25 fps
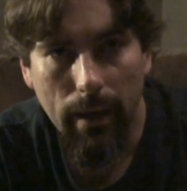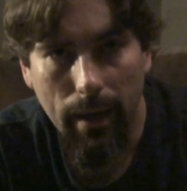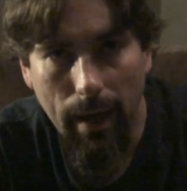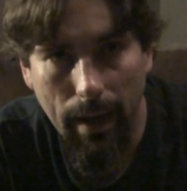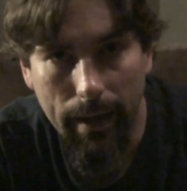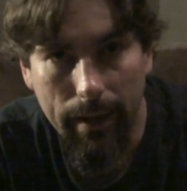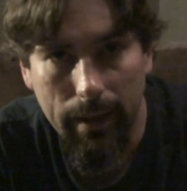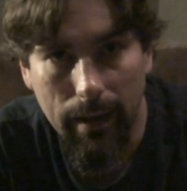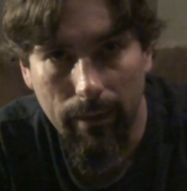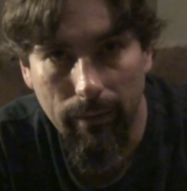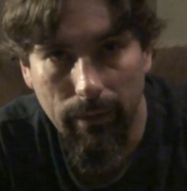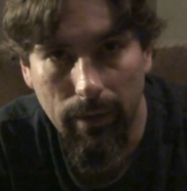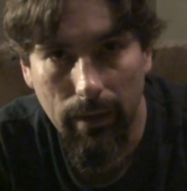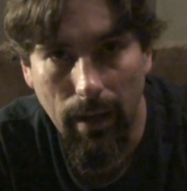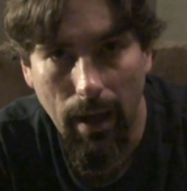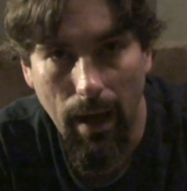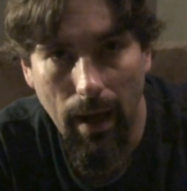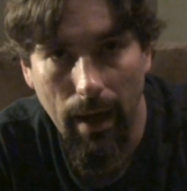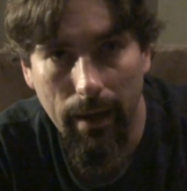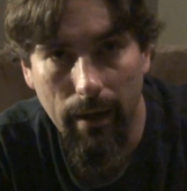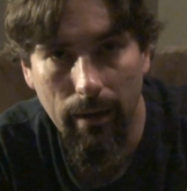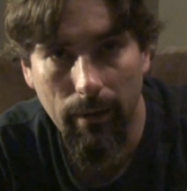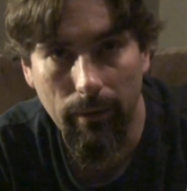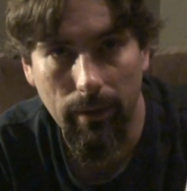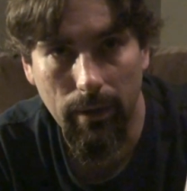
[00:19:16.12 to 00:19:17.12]
got to give a
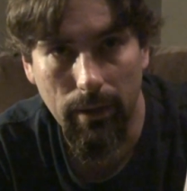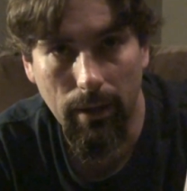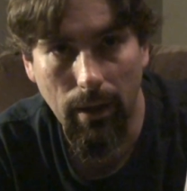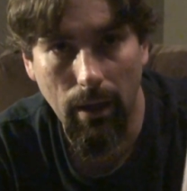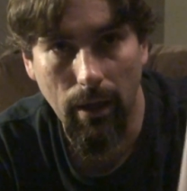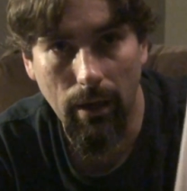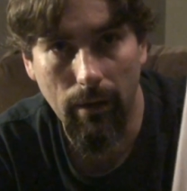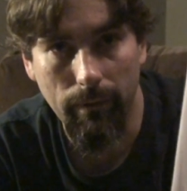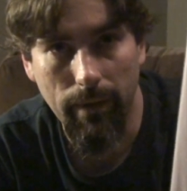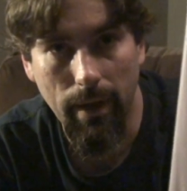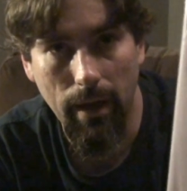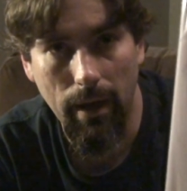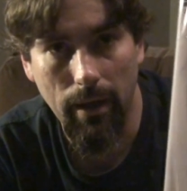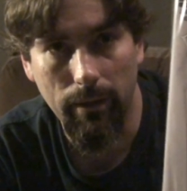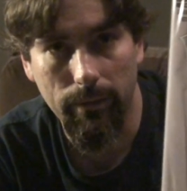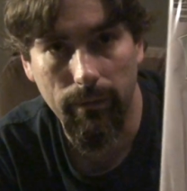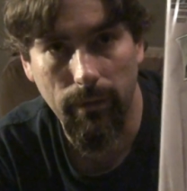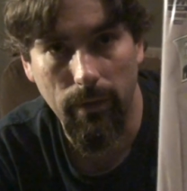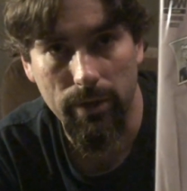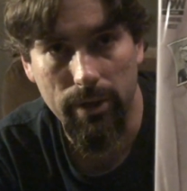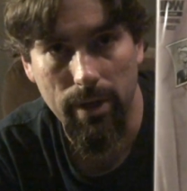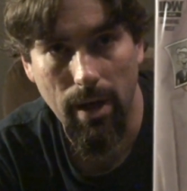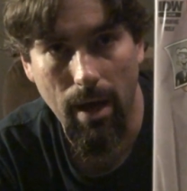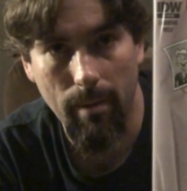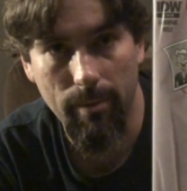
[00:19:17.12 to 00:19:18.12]
lot of love there
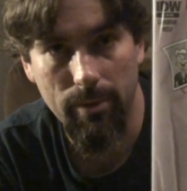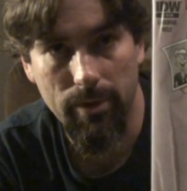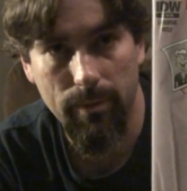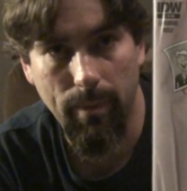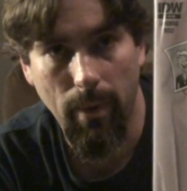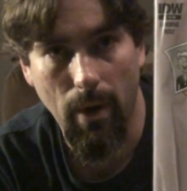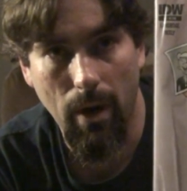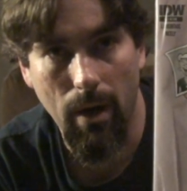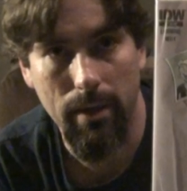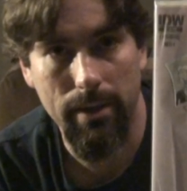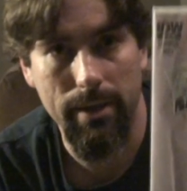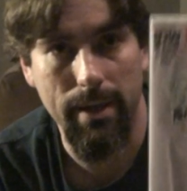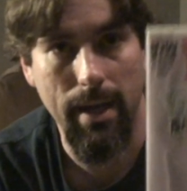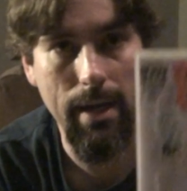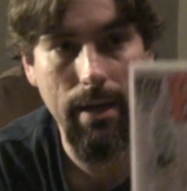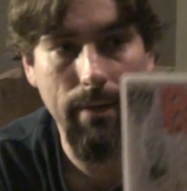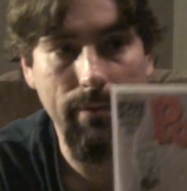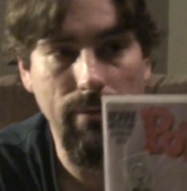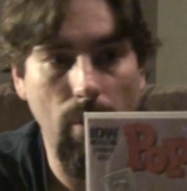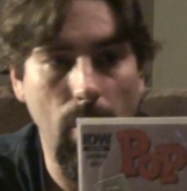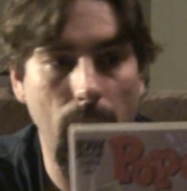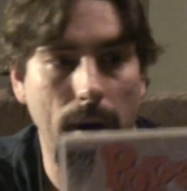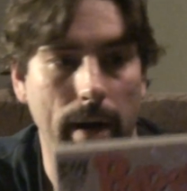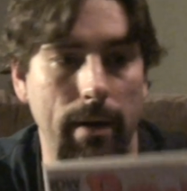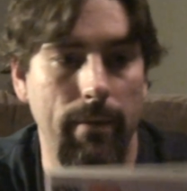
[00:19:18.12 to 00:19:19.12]
for Thomas Parks
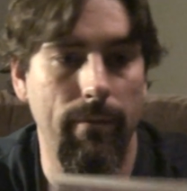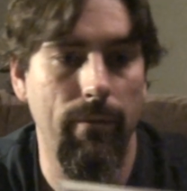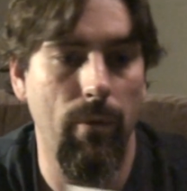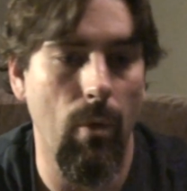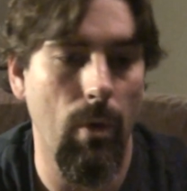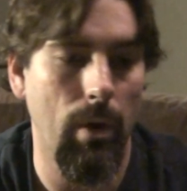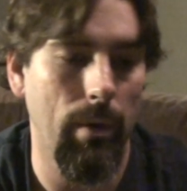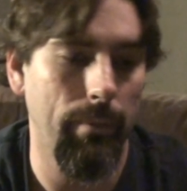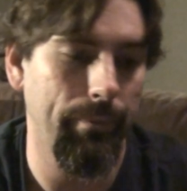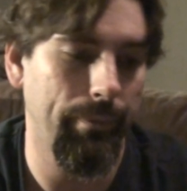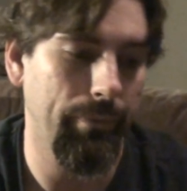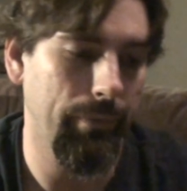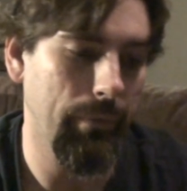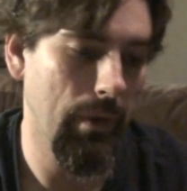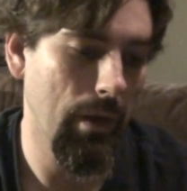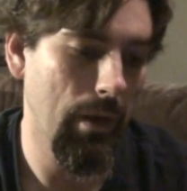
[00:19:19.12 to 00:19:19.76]
eighty-four eighty-four.